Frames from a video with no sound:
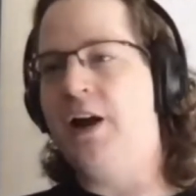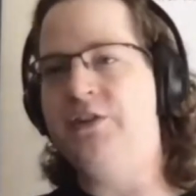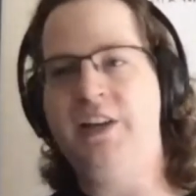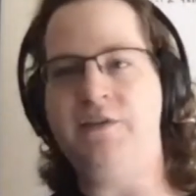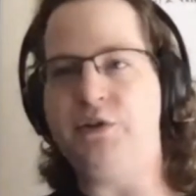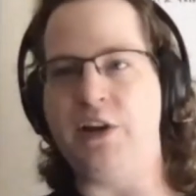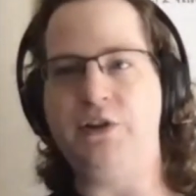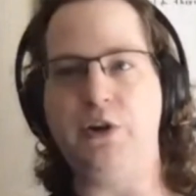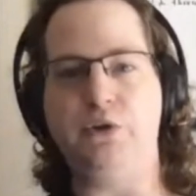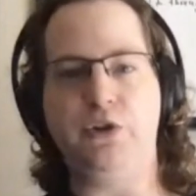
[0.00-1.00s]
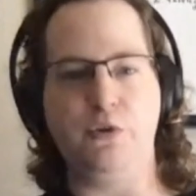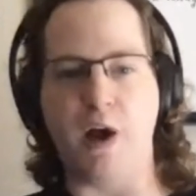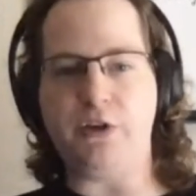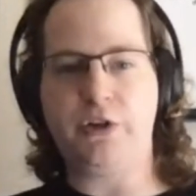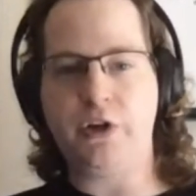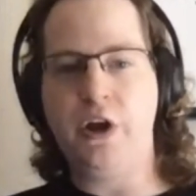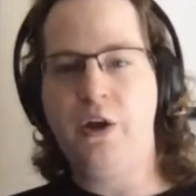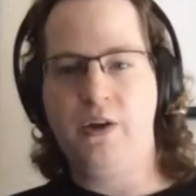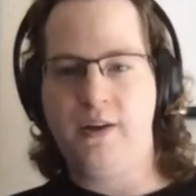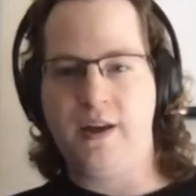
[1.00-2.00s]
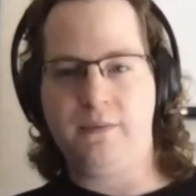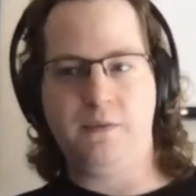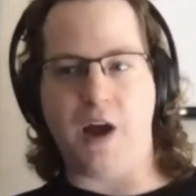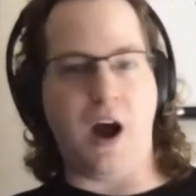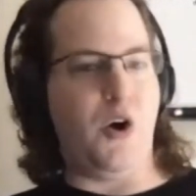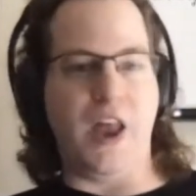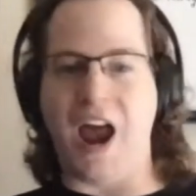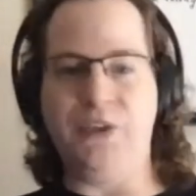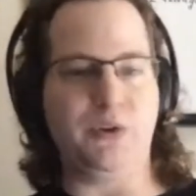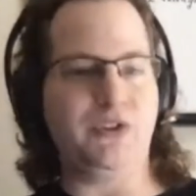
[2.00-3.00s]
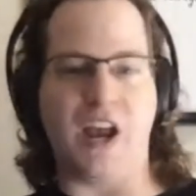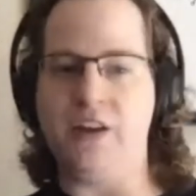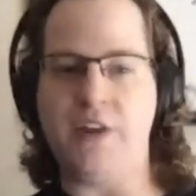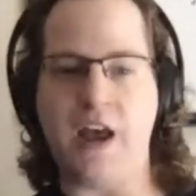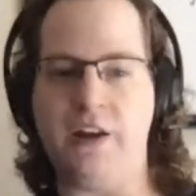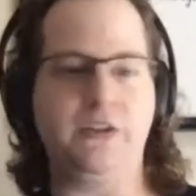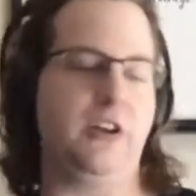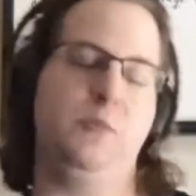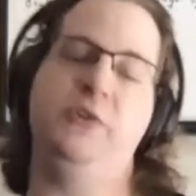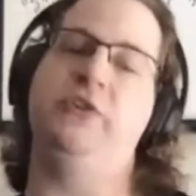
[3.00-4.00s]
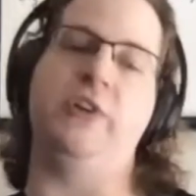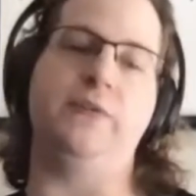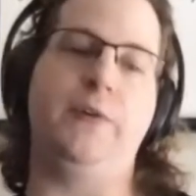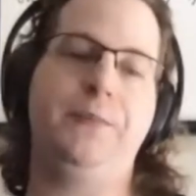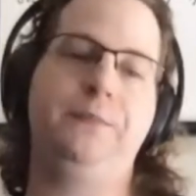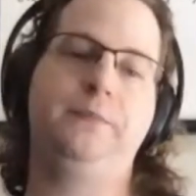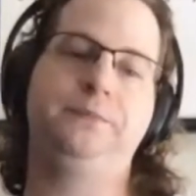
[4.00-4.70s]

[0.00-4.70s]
A CTF that tries to do too much on either side of that isn't going to be successful.